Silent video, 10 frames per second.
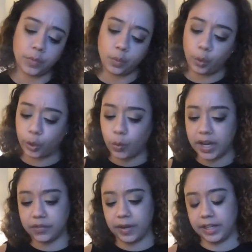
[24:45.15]

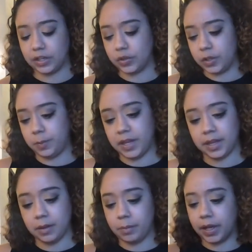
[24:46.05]
work-wise, financially
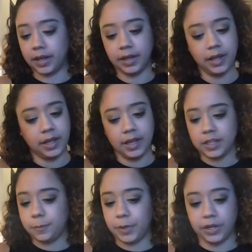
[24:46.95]
speaking. But
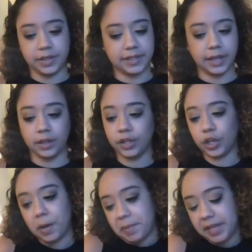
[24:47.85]
Spirit is saying, look,
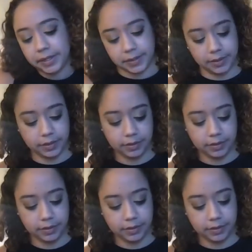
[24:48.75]
you're at peace.